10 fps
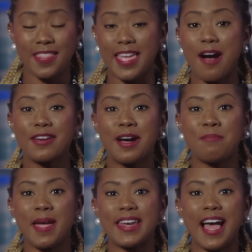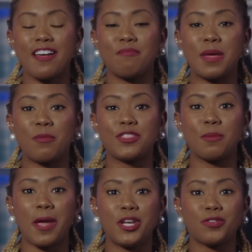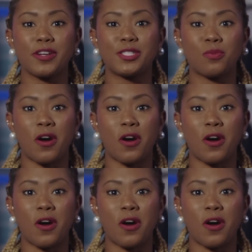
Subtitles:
The outcome may not have been what the Patriots